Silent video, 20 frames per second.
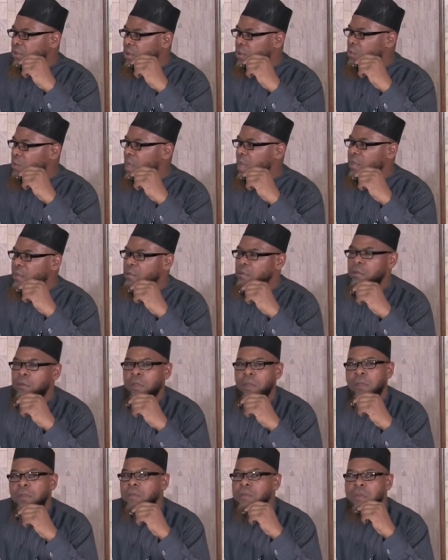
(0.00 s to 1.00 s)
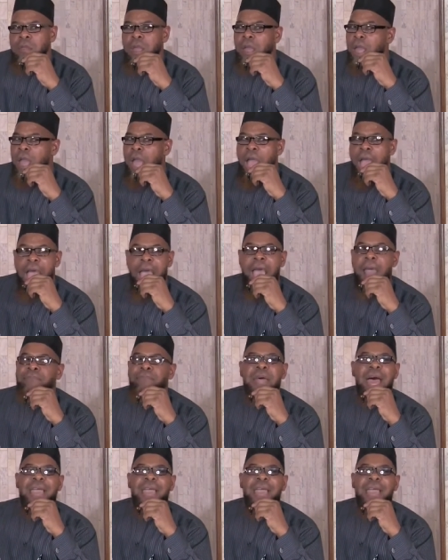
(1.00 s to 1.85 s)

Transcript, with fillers: you know what? I'm